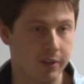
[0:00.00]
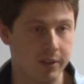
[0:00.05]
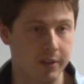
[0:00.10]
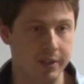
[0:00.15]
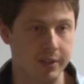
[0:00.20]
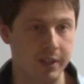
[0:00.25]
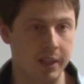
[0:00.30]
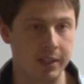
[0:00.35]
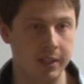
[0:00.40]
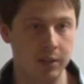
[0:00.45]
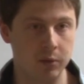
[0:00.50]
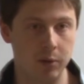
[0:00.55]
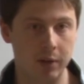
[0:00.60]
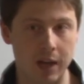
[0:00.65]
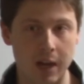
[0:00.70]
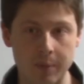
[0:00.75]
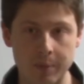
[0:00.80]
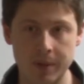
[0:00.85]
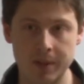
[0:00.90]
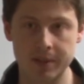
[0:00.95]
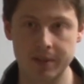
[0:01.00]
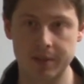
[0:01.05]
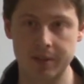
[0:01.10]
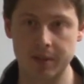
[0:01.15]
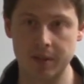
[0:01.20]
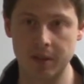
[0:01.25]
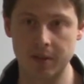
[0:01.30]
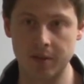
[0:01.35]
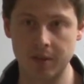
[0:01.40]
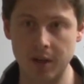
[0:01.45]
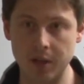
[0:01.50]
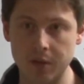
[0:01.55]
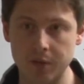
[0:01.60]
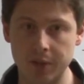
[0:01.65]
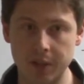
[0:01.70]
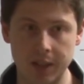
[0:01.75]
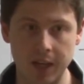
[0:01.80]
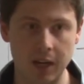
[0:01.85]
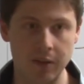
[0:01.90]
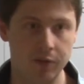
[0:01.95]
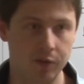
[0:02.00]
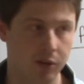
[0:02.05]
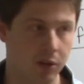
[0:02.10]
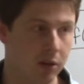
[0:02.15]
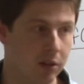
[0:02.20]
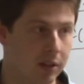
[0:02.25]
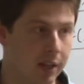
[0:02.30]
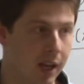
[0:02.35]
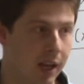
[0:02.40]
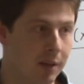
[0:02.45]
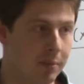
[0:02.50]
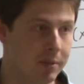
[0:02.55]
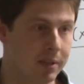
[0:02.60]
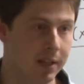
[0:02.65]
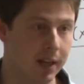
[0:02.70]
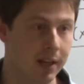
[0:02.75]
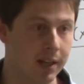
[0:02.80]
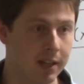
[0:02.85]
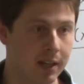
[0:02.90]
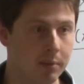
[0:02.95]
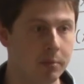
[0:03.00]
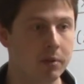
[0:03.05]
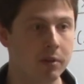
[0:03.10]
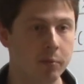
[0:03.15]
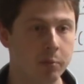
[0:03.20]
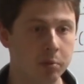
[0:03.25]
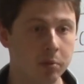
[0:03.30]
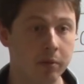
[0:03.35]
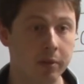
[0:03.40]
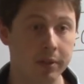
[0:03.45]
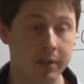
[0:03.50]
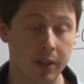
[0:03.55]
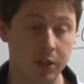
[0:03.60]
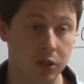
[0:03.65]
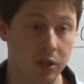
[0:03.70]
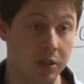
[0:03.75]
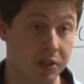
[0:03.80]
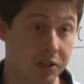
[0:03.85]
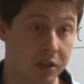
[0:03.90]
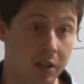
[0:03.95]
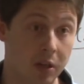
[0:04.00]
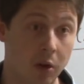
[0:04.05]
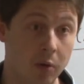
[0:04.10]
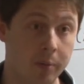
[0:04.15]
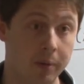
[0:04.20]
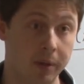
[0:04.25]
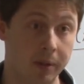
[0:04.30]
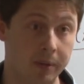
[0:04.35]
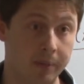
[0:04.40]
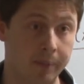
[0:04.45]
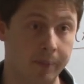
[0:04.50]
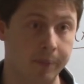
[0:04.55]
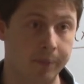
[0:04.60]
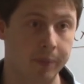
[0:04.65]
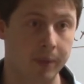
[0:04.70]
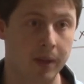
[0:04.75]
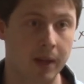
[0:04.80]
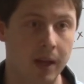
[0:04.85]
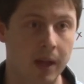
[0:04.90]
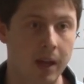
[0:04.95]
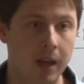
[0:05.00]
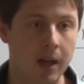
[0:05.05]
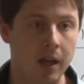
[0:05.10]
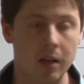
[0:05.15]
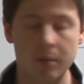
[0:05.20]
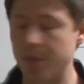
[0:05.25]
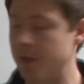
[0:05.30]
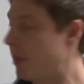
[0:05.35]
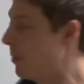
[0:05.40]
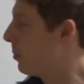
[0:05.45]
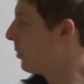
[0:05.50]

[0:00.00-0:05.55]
understanding what happens in the rate of decay for all games in any number of provers is actually still open. But the